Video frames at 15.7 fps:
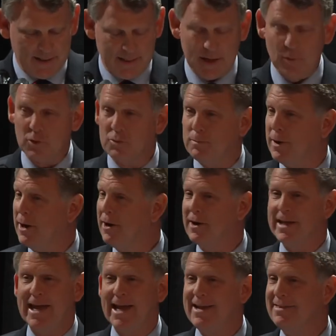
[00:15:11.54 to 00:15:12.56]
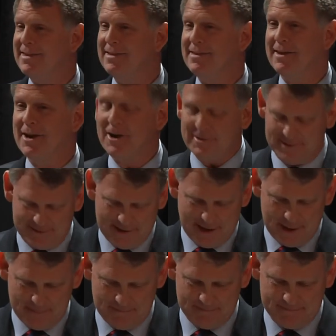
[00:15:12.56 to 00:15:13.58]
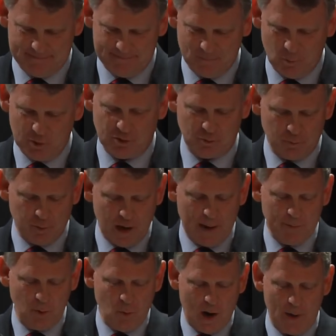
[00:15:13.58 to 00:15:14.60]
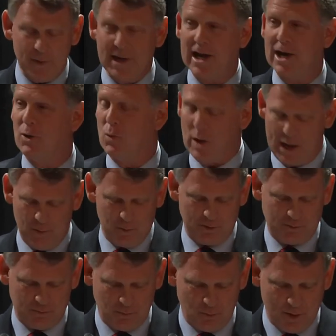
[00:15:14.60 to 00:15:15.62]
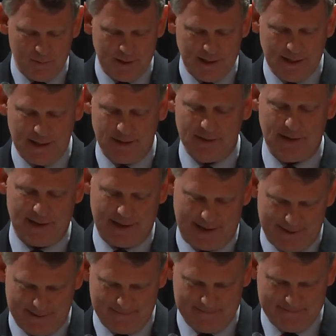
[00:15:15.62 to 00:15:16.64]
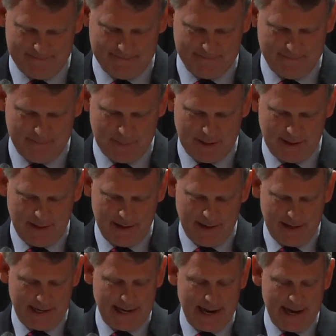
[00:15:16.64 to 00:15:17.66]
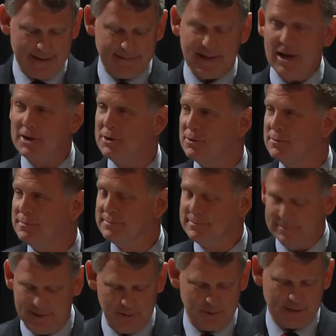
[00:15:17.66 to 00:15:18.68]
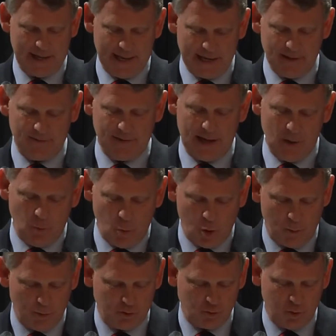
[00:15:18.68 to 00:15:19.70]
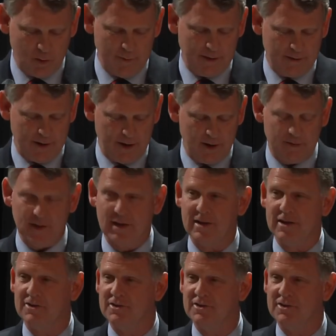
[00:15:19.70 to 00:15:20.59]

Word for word: there was barely anything there at the time, which is probably why we got away with swimming in the lake. And I gotta tell you, it was a heck of a lot warmer swimming there than in the